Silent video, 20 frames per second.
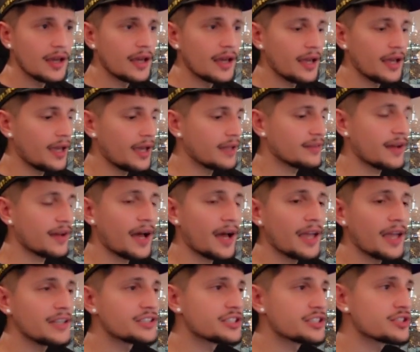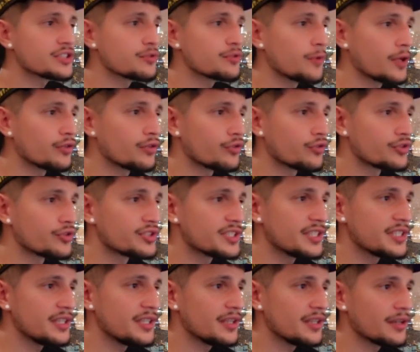and I just want to
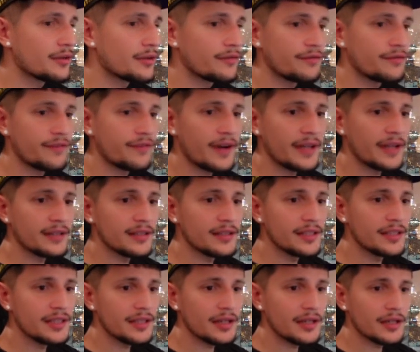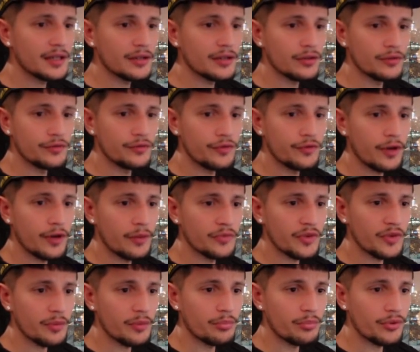see finally a confirmed
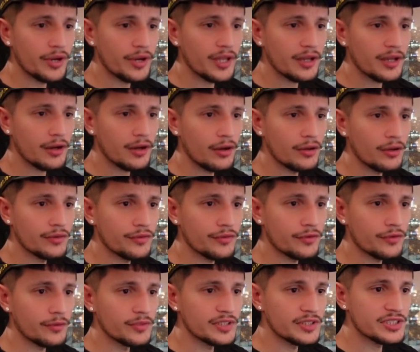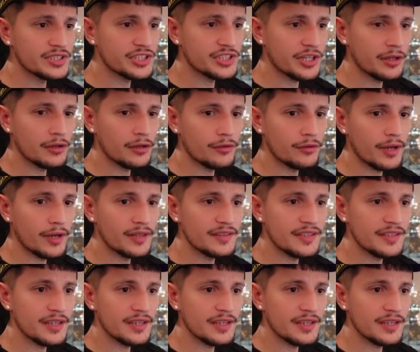breakout from this channel right here.